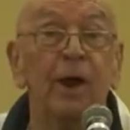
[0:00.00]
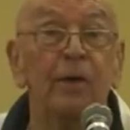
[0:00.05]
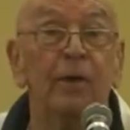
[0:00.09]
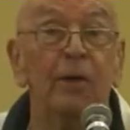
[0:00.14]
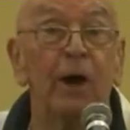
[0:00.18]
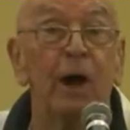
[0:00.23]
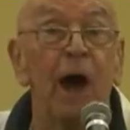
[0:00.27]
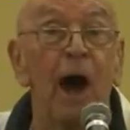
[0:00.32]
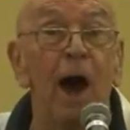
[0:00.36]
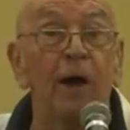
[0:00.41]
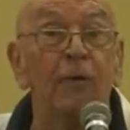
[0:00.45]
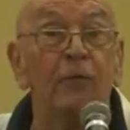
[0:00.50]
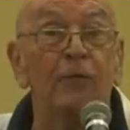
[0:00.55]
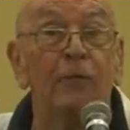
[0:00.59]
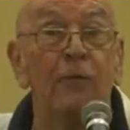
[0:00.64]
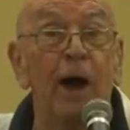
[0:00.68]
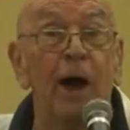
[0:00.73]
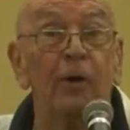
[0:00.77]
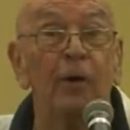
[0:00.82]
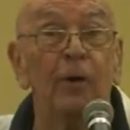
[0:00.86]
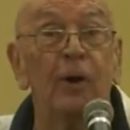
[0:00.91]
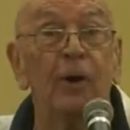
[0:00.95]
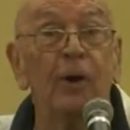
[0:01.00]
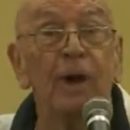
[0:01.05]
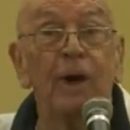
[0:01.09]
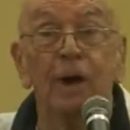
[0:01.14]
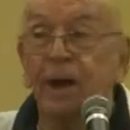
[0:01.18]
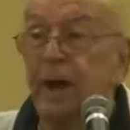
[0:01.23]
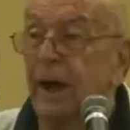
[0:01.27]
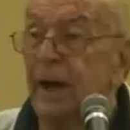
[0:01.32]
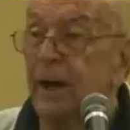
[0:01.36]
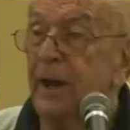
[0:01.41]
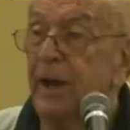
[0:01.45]
the
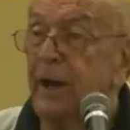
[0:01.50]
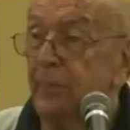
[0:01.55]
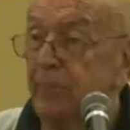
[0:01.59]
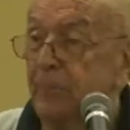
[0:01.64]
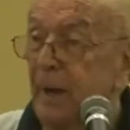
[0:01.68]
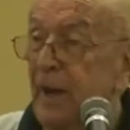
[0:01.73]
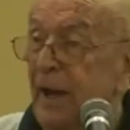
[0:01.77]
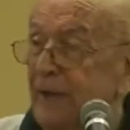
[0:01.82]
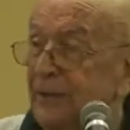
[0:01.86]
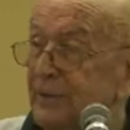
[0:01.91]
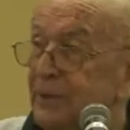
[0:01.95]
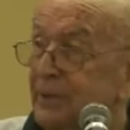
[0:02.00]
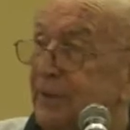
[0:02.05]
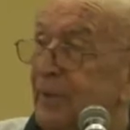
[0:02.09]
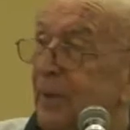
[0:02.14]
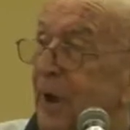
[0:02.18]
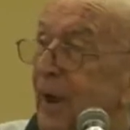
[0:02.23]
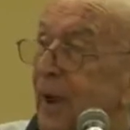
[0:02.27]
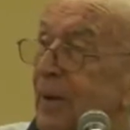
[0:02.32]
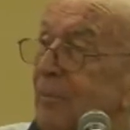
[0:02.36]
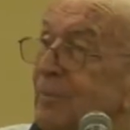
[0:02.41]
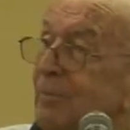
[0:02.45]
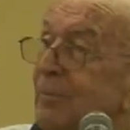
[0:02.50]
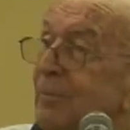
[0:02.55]
Godfather and he'd pacify.